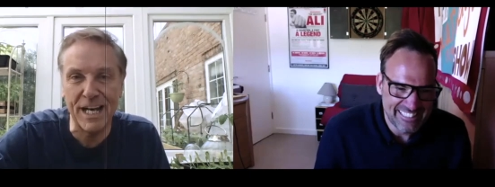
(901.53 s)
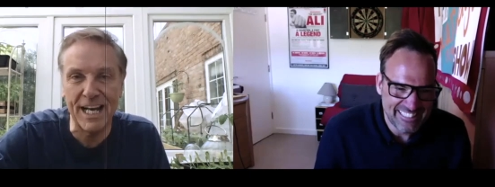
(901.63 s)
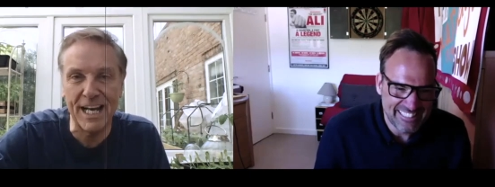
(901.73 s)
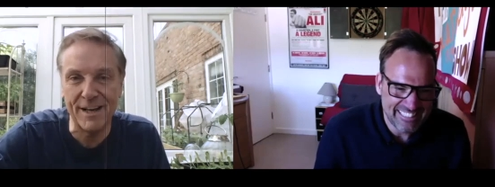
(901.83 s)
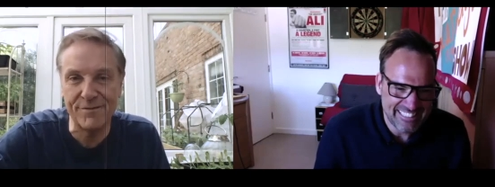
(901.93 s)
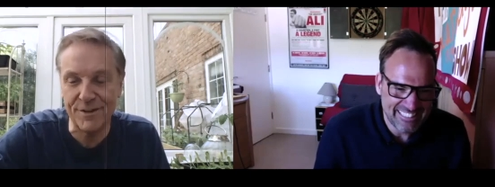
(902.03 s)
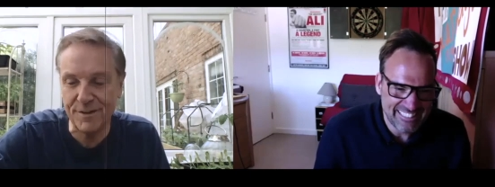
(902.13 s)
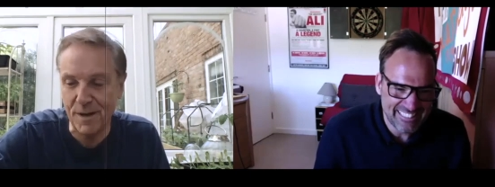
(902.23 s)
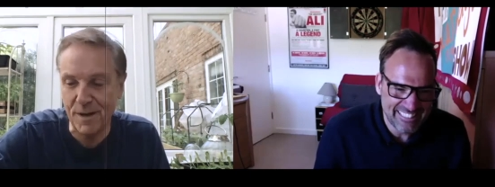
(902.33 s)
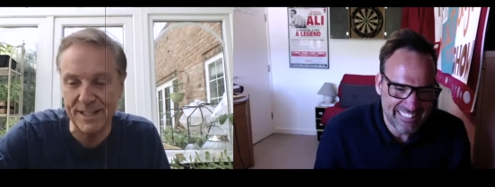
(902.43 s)
Speaker 1: there for the
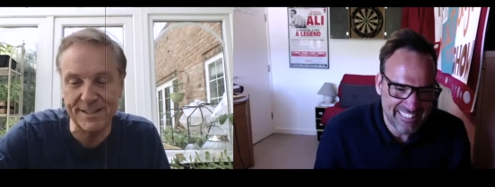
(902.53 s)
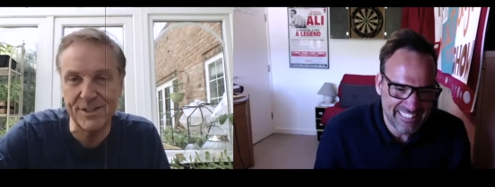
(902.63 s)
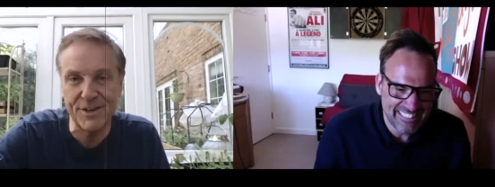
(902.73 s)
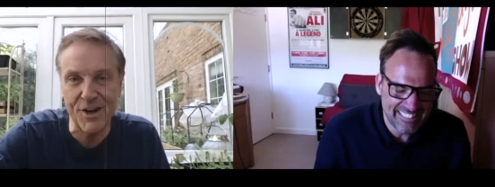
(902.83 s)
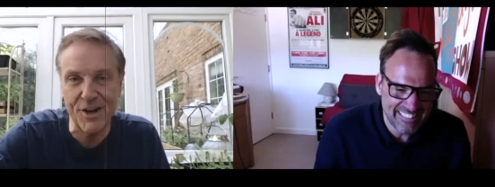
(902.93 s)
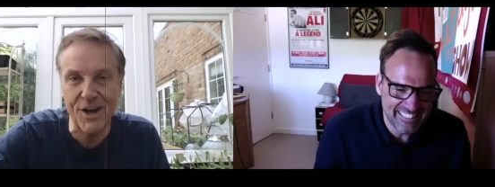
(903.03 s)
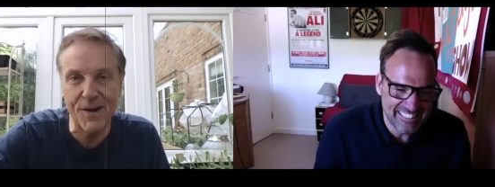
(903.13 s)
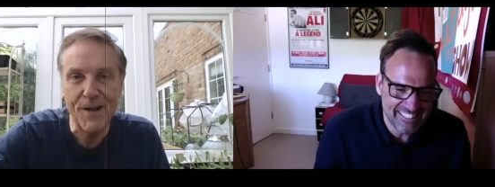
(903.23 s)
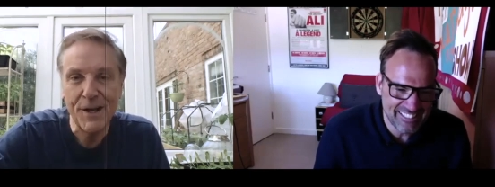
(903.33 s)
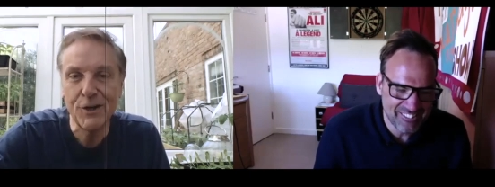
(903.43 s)
punters. And uh,
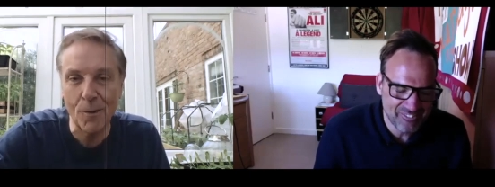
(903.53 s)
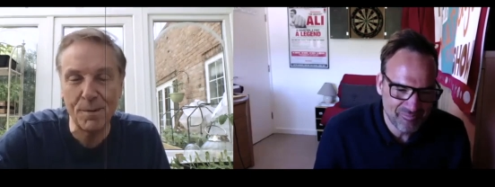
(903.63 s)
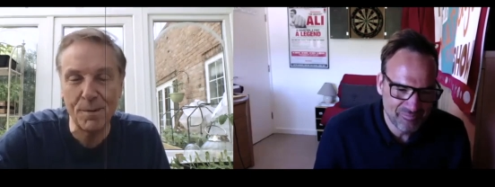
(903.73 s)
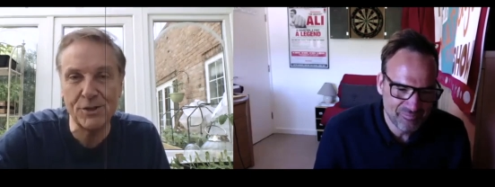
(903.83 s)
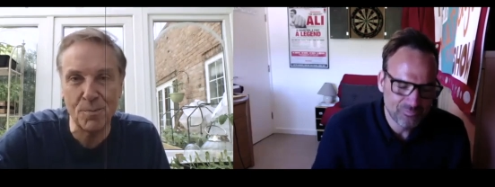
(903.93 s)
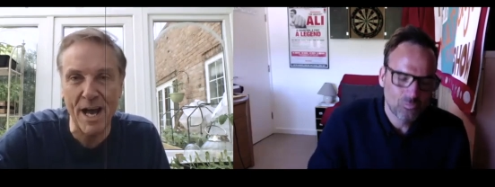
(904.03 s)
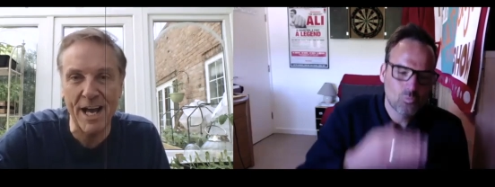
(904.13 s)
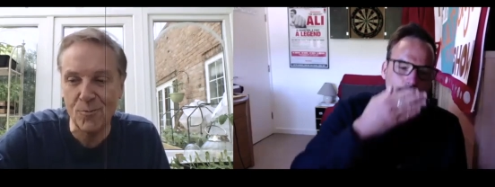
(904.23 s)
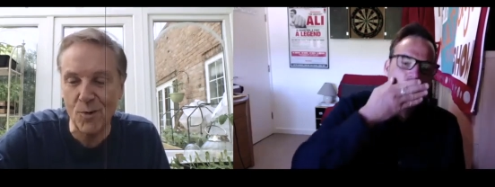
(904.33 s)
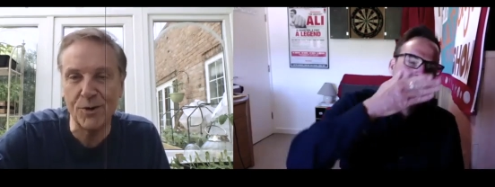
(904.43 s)
God bless you, mate, and
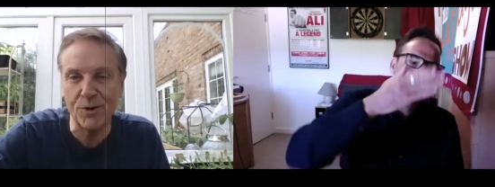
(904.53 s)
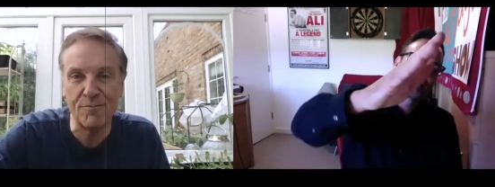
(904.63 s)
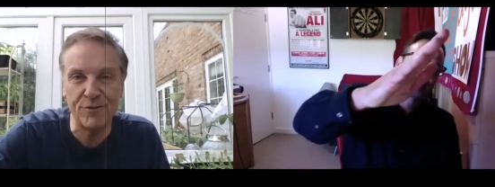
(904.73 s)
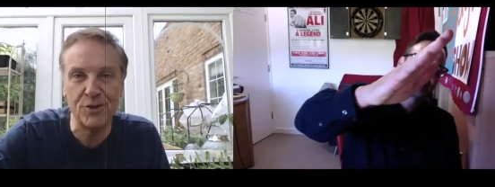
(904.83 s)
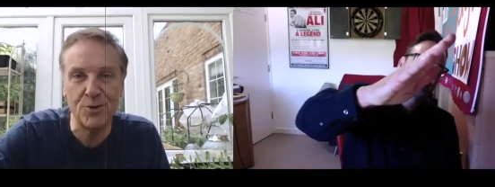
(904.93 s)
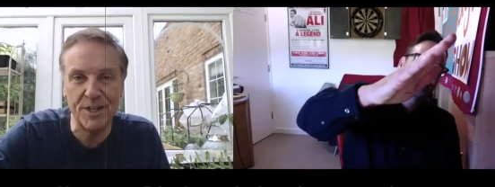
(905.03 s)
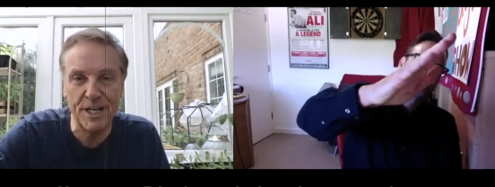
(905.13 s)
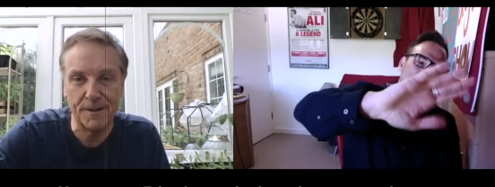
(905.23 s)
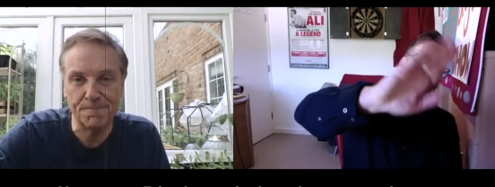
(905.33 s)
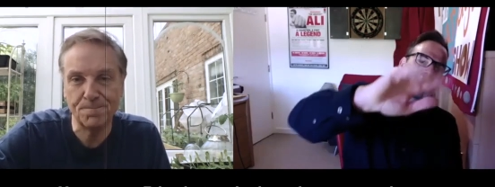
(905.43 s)
well done for doing it.
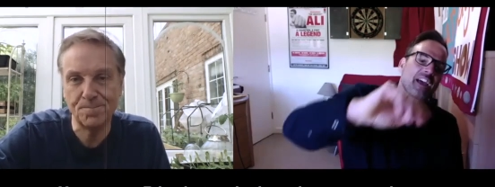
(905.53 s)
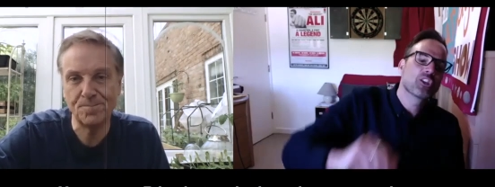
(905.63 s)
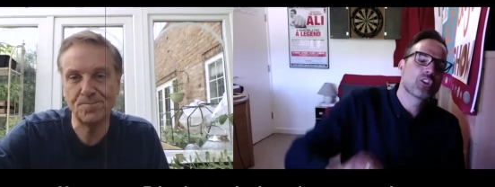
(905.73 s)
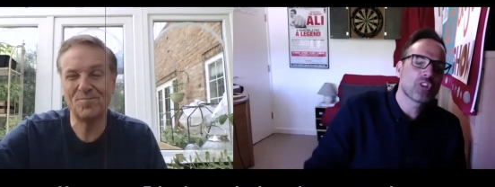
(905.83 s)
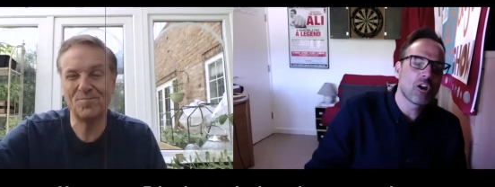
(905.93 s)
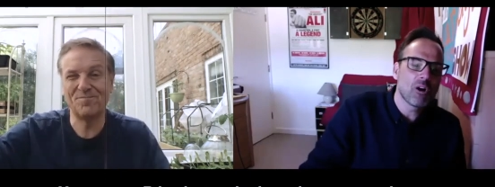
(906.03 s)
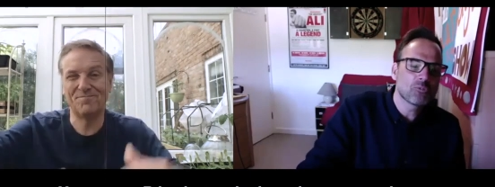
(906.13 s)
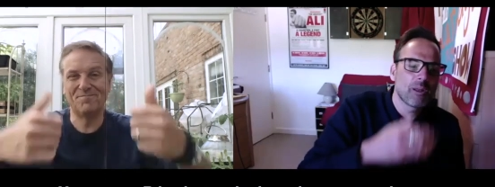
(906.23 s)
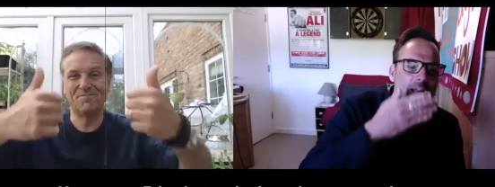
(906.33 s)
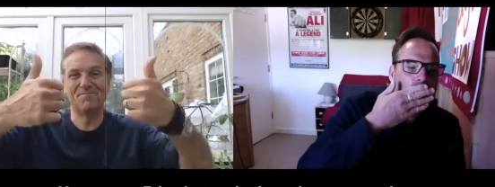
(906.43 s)
Speaker 2: Thank you so much,
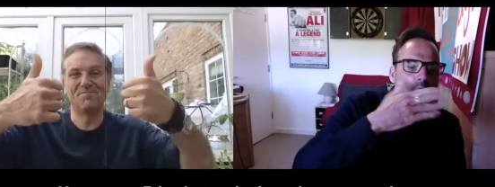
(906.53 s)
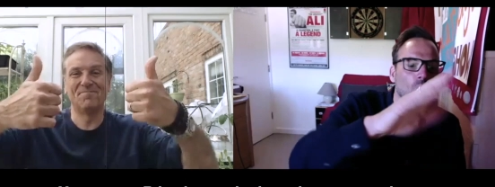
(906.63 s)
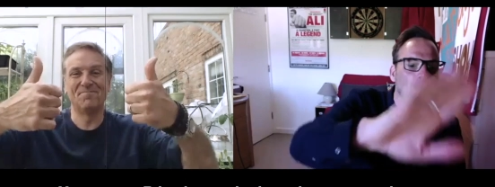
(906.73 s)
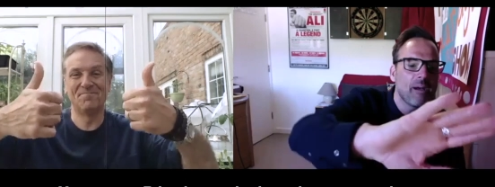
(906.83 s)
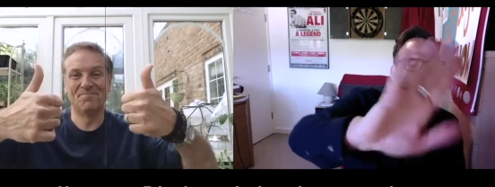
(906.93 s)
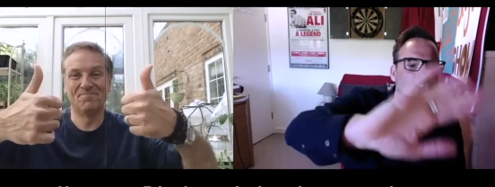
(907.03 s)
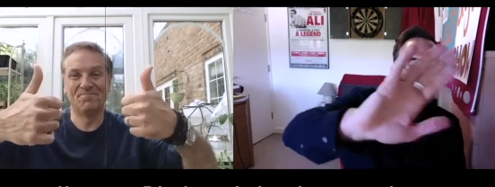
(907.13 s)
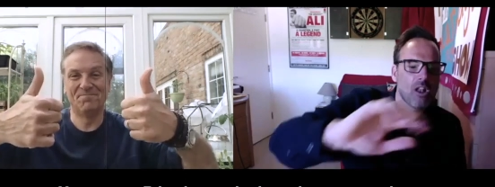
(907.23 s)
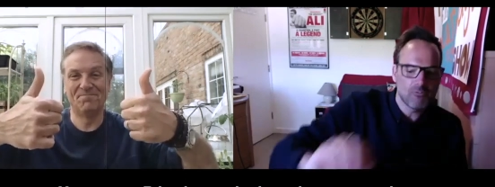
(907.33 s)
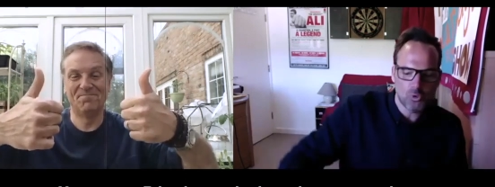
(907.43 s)
buddy. All the best to you and
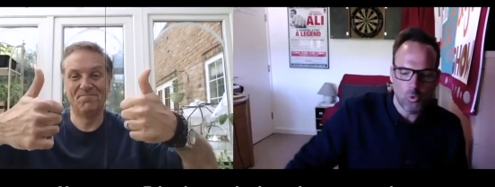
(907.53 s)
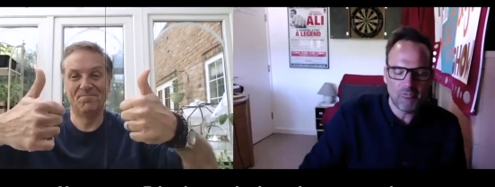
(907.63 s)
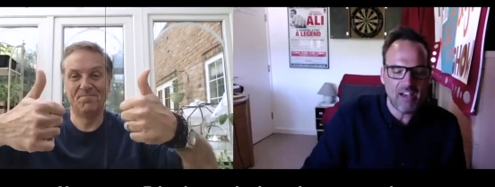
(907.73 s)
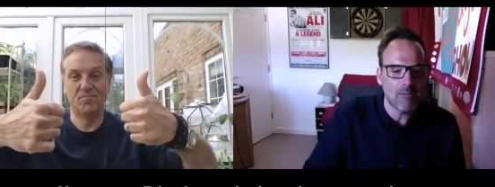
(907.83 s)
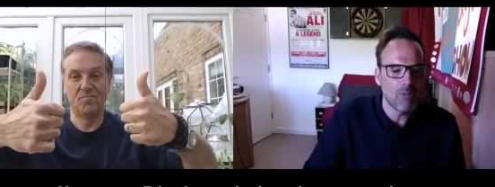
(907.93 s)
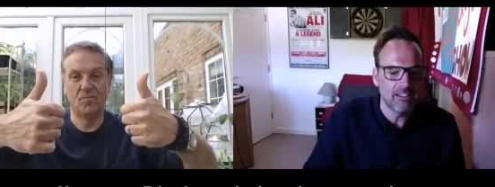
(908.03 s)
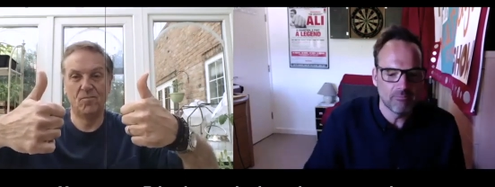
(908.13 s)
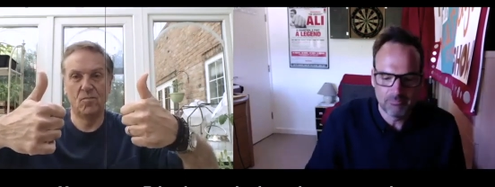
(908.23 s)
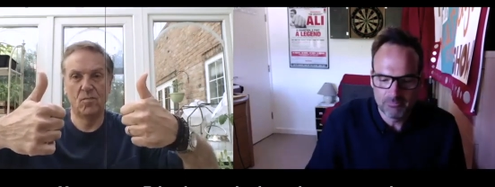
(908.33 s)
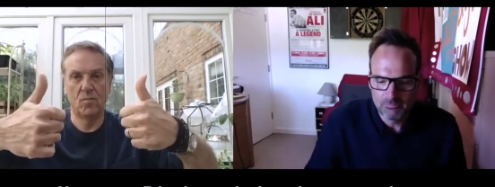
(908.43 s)
love to all the family.
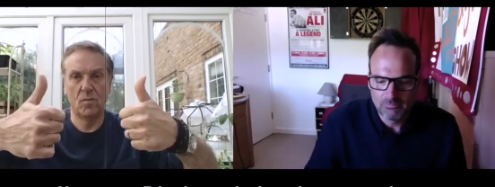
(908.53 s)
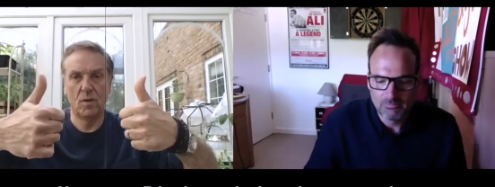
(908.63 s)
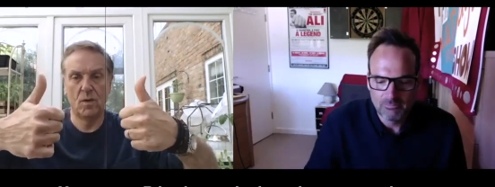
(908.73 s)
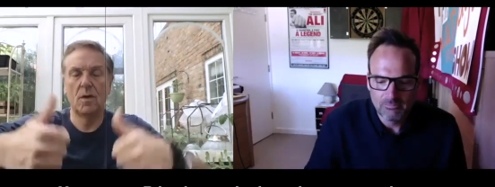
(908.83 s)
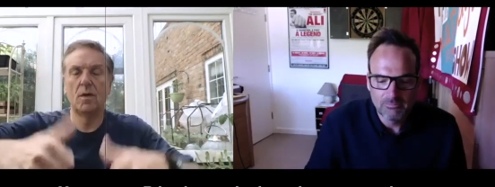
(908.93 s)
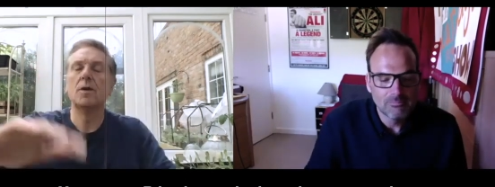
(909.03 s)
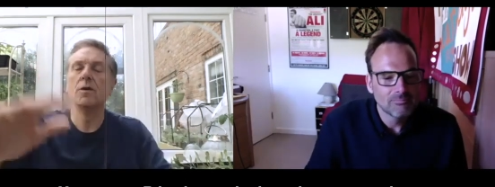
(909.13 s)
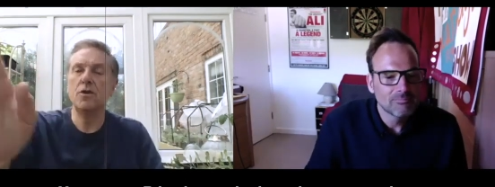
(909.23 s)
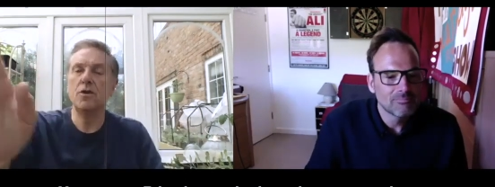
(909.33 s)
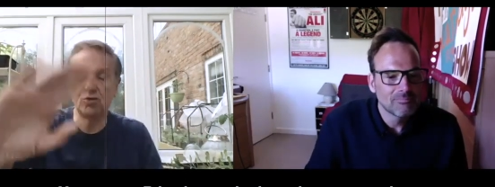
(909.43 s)

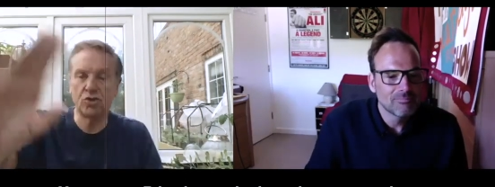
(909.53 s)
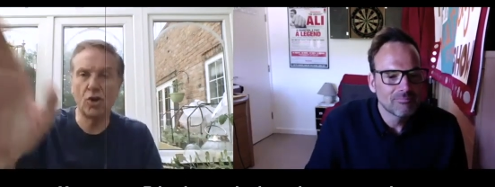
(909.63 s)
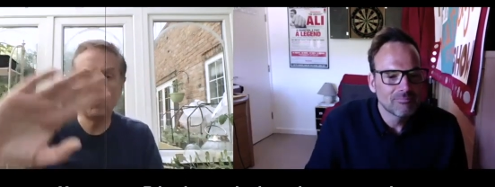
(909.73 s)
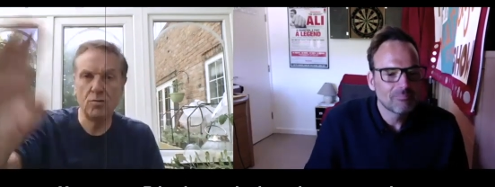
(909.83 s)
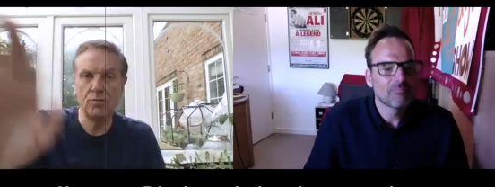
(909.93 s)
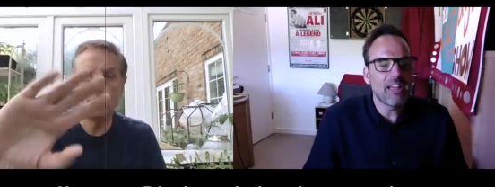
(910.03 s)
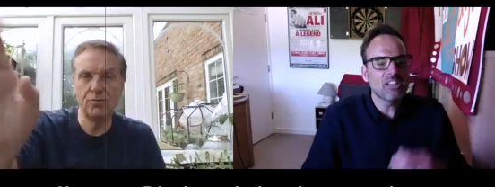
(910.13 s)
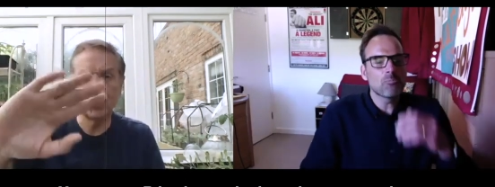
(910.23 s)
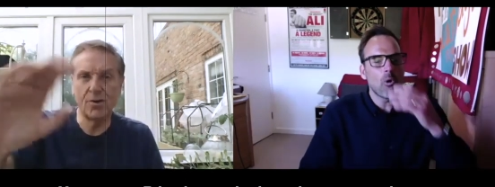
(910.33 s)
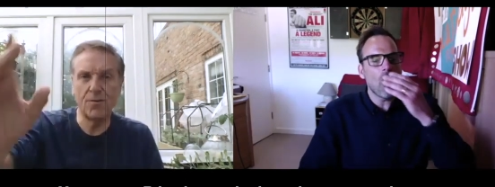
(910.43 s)
You too. You too. Thanks,
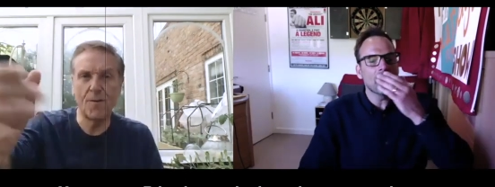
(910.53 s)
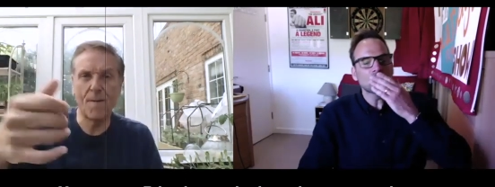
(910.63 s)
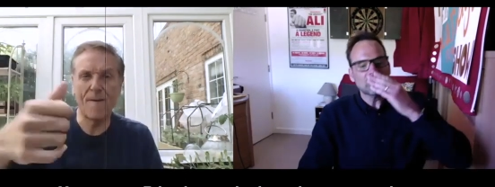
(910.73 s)
Bri.